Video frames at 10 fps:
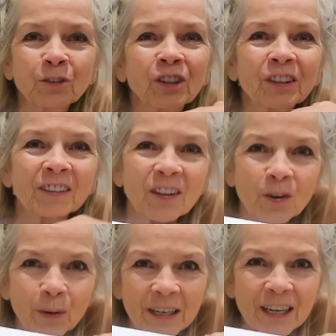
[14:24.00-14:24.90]
just in
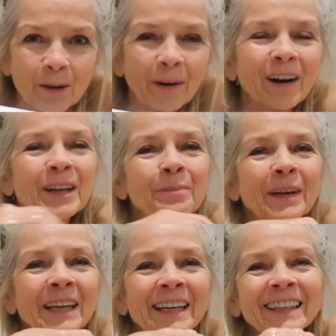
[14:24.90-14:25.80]
the window behind
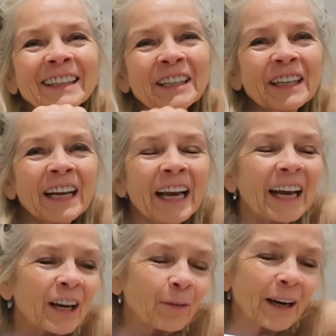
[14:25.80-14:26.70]
me.
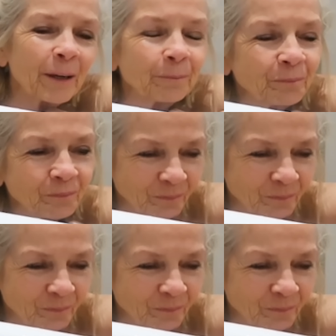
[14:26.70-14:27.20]
Anyway,